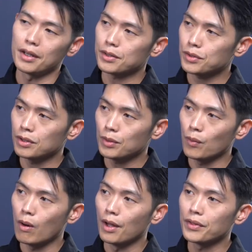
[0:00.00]
the third
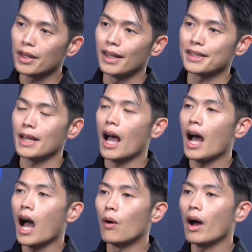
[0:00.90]
one is
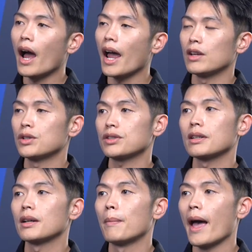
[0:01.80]
our
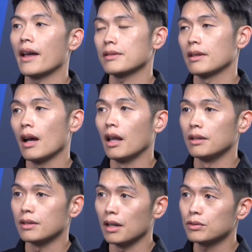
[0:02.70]
hydration capacity on
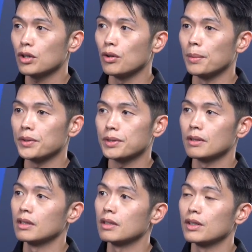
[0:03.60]
the down tubes
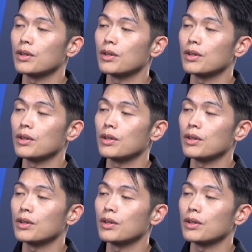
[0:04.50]
is